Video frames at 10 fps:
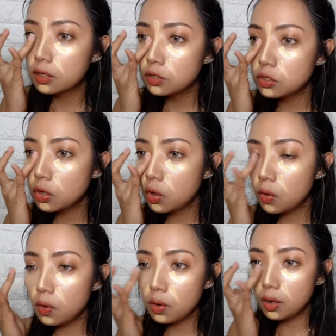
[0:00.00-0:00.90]

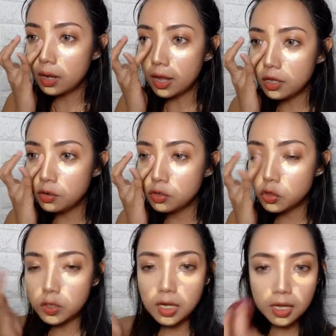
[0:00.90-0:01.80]
So I
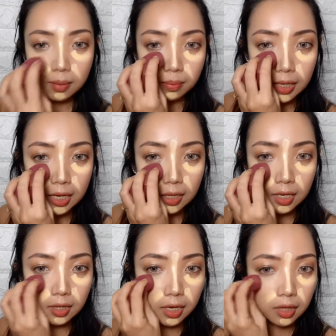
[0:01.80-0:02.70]
usually blend
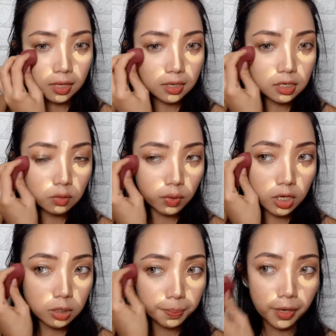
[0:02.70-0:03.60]
it like this with
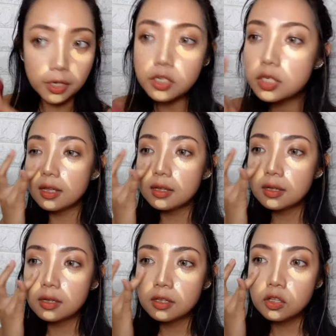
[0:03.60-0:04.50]
a sponge.
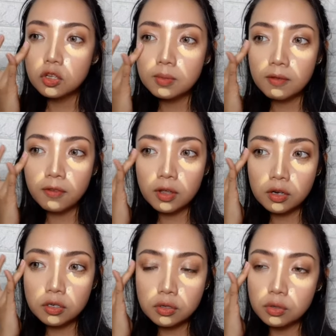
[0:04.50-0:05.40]
Use my
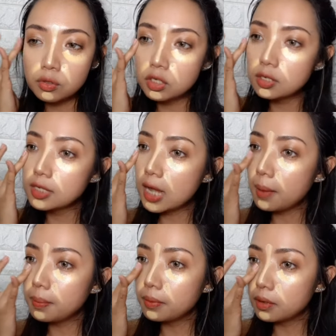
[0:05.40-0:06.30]
fingers to just
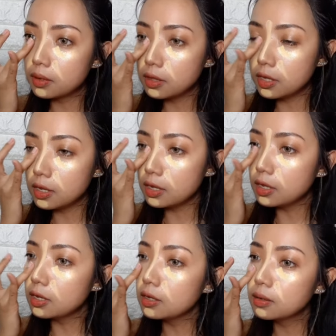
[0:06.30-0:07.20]
tap
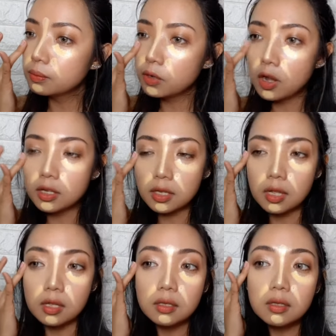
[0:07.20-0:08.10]
the product
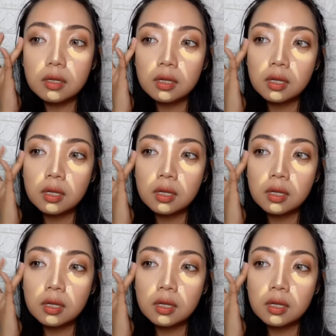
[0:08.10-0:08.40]
in.